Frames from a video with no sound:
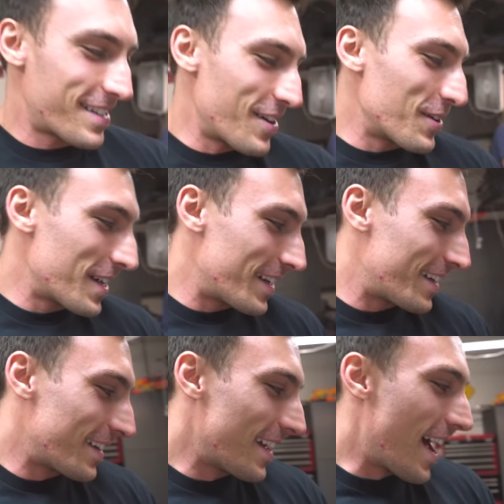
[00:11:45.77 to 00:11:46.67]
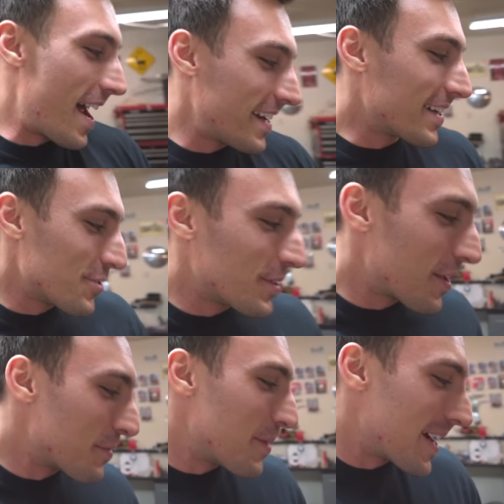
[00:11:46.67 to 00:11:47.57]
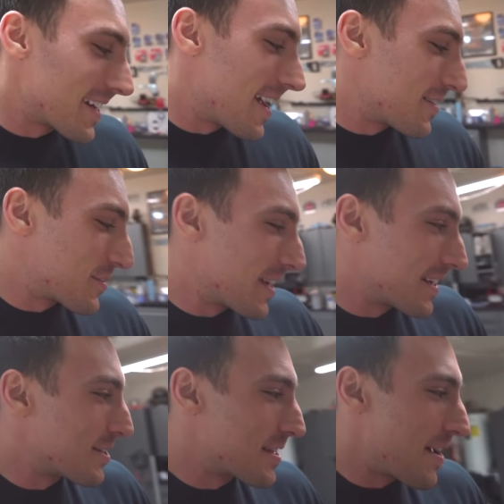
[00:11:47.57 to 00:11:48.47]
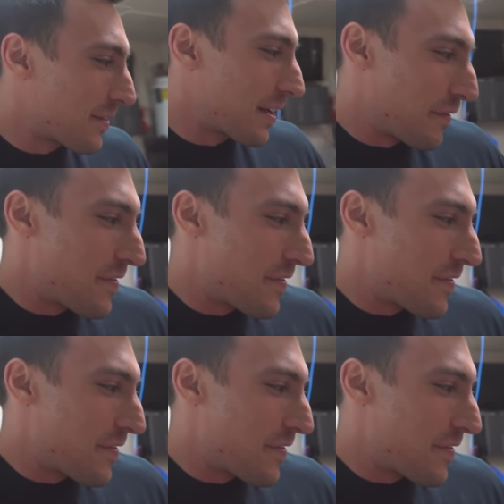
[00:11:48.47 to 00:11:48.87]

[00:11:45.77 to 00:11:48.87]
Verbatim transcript: so good. I need to do another bike now so I can just have like a